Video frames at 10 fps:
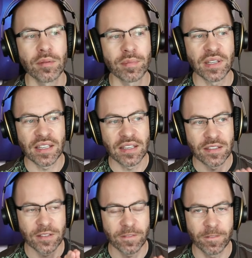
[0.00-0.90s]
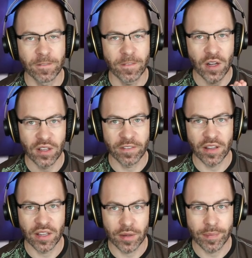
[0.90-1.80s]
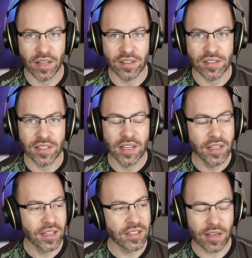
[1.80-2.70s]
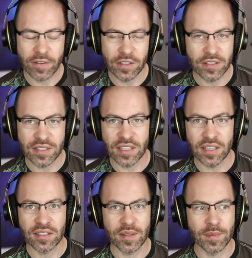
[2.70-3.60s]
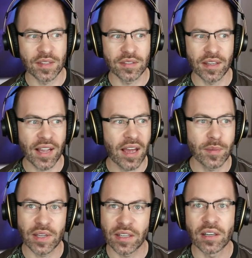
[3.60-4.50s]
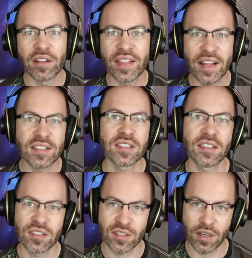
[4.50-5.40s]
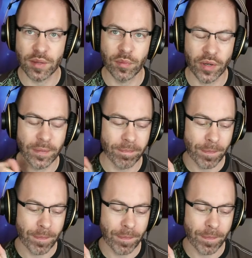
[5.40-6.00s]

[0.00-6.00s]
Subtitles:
begin to fell out of balance. It's often to see sometimes like, how did we get here? That's the starting point.